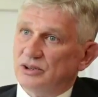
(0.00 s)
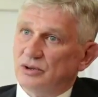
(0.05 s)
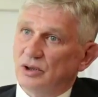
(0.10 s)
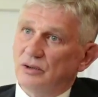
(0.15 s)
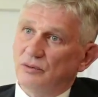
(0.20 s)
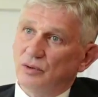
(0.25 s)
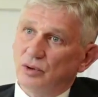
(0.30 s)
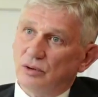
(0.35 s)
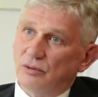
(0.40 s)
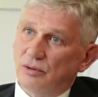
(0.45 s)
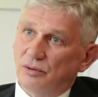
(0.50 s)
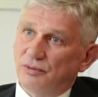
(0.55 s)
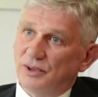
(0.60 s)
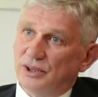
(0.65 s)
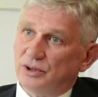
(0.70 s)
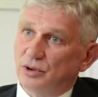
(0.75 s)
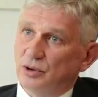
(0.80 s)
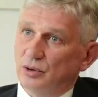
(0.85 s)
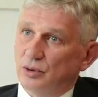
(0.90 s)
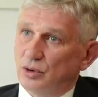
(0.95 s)

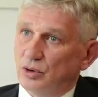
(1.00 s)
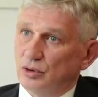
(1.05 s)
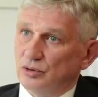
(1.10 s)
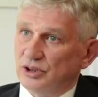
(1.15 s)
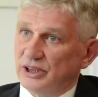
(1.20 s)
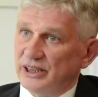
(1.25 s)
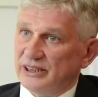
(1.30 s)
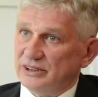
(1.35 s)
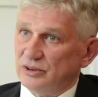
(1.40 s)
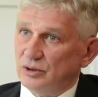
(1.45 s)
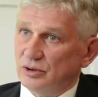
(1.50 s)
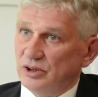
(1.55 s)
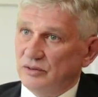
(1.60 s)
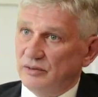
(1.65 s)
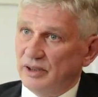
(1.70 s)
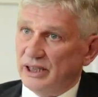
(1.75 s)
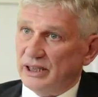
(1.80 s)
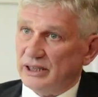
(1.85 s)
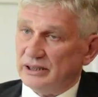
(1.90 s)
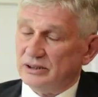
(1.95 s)
possibly reaching
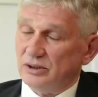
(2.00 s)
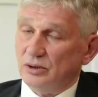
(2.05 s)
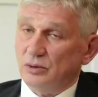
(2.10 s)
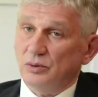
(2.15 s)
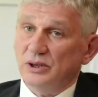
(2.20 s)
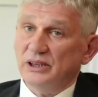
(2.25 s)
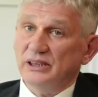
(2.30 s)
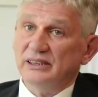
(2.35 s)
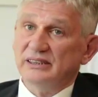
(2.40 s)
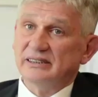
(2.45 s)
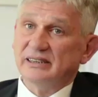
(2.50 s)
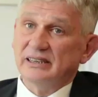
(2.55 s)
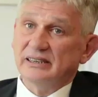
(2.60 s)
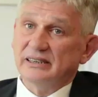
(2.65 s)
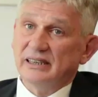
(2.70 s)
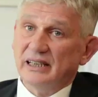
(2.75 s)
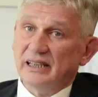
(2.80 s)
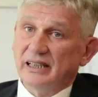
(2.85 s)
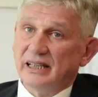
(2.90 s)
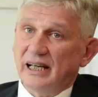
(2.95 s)
them
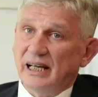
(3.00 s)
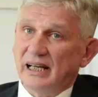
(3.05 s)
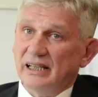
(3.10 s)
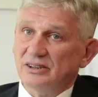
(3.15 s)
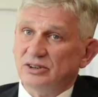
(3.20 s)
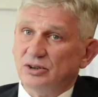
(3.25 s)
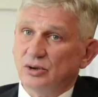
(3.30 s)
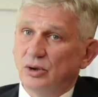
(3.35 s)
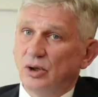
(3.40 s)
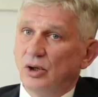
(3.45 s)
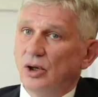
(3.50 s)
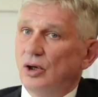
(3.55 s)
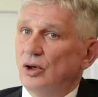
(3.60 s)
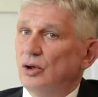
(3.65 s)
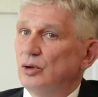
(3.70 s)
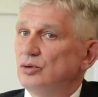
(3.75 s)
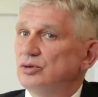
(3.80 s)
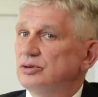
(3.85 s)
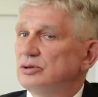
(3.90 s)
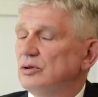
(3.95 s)
by
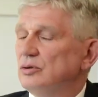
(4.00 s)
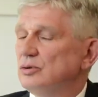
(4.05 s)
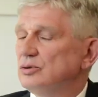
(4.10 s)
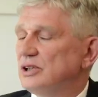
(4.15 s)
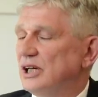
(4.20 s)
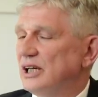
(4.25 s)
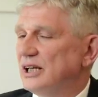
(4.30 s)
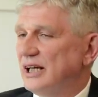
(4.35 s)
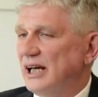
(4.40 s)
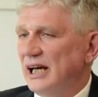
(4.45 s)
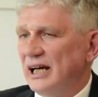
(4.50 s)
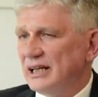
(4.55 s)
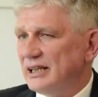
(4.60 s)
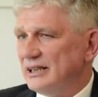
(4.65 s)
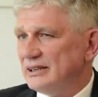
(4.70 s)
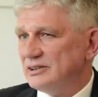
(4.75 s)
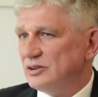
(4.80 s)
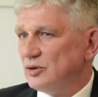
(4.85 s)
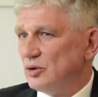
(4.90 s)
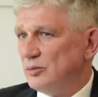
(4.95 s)
bearing in mind that
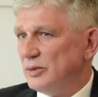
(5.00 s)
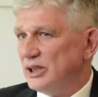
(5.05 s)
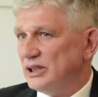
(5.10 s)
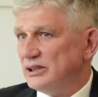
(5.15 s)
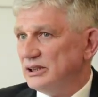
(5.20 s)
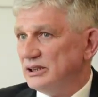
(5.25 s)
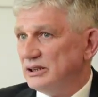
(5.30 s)
this